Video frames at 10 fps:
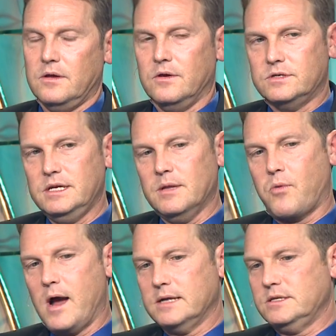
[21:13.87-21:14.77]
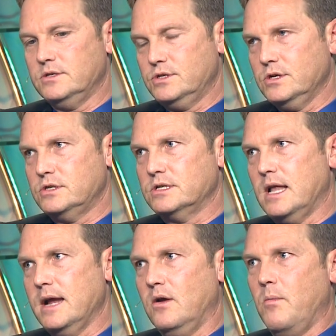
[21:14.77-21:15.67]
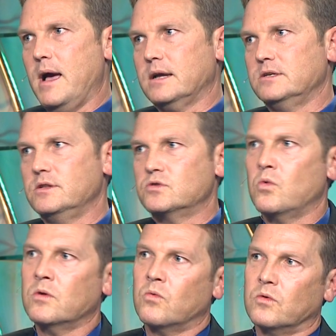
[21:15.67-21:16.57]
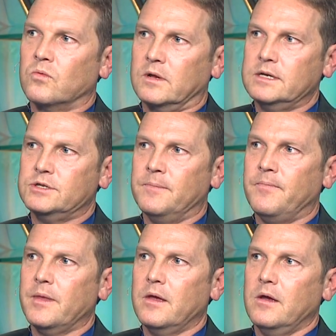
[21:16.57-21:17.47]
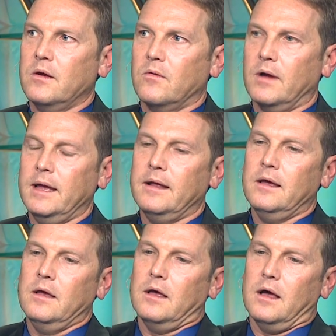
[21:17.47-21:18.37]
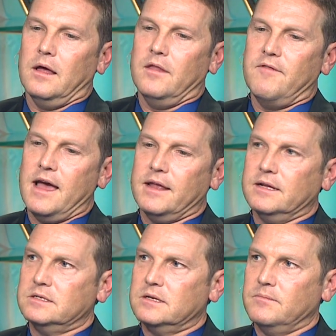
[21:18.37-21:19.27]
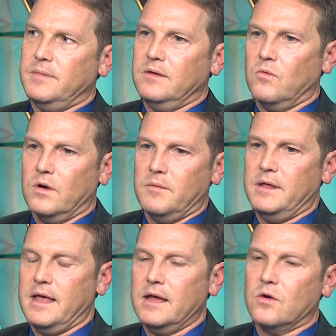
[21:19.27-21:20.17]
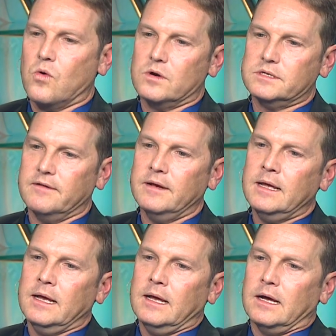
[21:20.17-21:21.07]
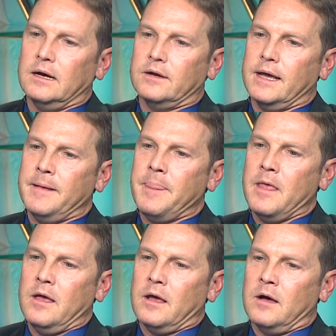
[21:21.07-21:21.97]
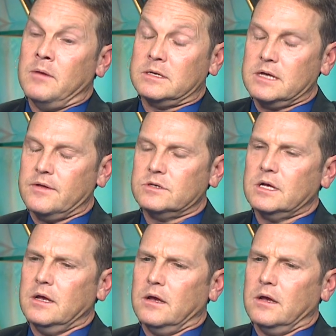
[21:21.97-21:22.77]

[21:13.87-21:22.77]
You're seeing the Protestant church slide and go back into this one world religion, right? Uh, the Vatican's being, wanting to be the headquarters of it, okay, amongst others.